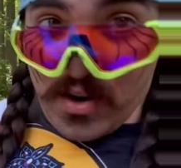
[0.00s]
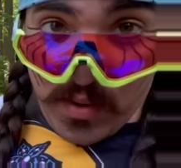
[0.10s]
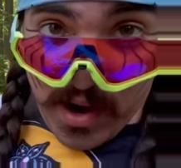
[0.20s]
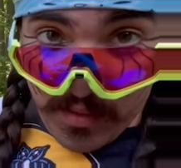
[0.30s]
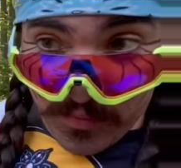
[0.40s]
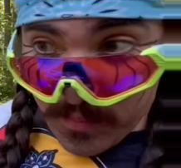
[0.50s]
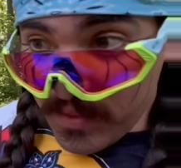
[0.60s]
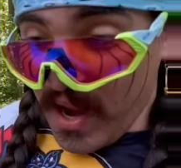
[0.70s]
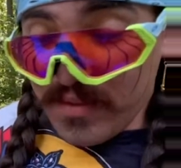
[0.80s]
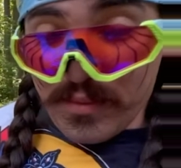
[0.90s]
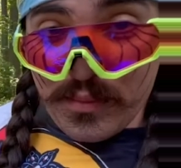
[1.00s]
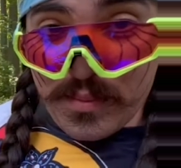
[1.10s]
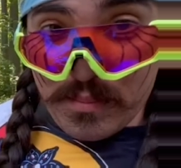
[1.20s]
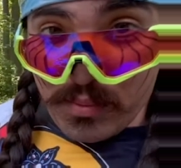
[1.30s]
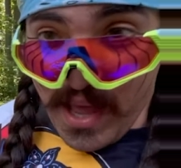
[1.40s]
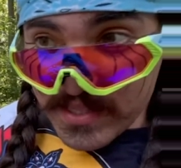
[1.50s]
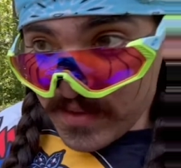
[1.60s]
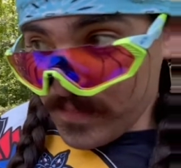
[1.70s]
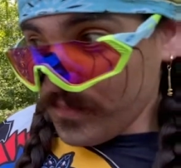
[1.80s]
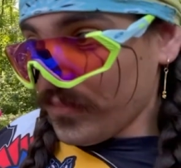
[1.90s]
rare from not even from the
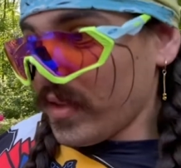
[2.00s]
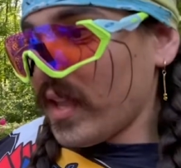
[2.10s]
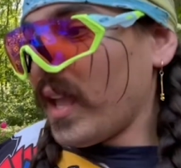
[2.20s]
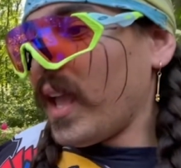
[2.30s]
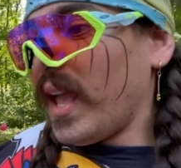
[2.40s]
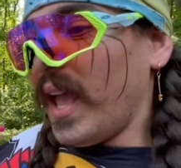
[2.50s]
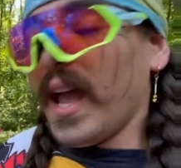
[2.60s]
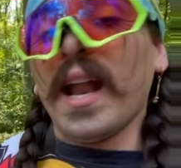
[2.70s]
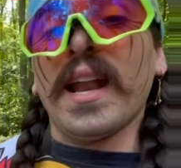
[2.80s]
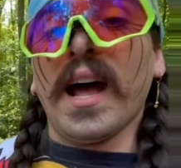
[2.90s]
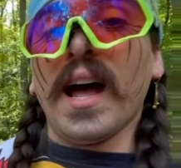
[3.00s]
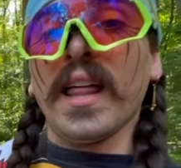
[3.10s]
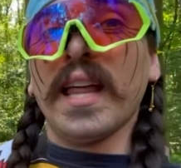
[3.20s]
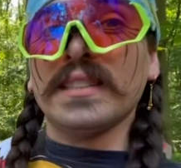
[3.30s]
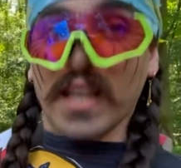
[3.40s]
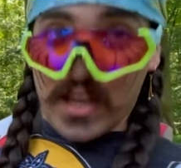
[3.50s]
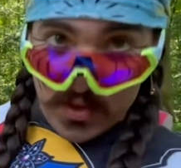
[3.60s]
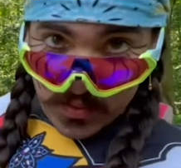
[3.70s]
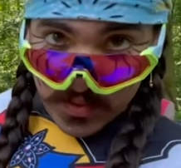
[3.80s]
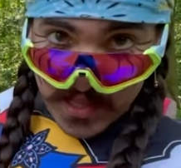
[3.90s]
Blossom, and that's how
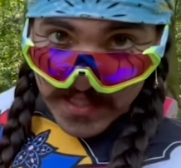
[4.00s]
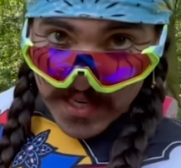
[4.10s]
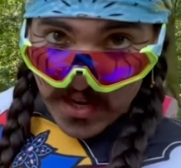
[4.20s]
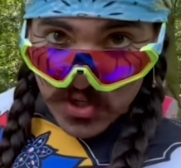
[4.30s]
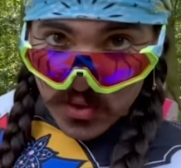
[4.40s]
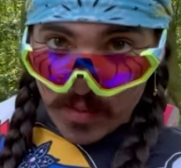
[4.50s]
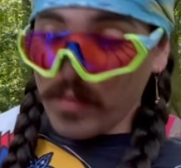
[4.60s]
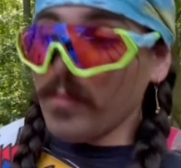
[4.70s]
you. That's how you shrimp them.